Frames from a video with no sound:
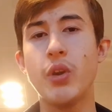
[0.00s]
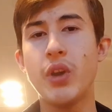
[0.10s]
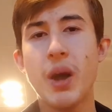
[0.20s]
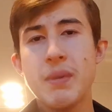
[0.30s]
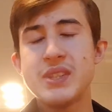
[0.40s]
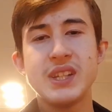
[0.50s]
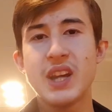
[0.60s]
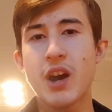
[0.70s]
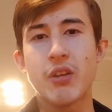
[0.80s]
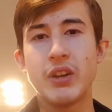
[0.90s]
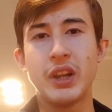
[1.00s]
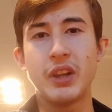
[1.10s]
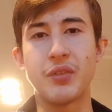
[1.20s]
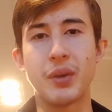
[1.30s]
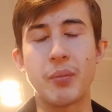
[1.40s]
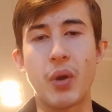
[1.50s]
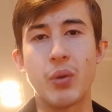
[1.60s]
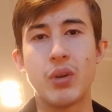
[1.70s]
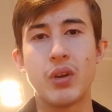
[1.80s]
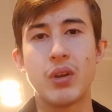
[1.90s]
You're not missing out on anything, bro.